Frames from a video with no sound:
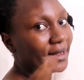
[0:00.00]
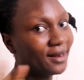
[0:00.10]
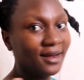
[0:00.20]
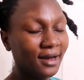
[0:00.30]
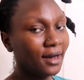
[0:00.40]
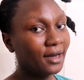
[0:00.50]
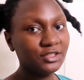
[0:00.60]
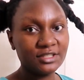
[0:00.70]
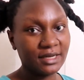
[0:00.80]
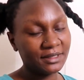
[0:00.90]
but I
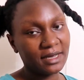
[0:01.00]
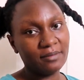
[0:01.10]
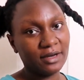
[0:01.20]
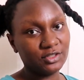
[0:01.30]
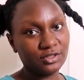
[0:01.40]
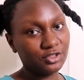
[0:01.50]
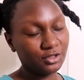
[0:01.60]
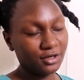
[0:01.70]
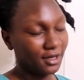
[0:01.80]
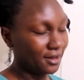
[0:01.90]
just have to come back just to
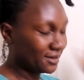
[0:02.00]
show y'all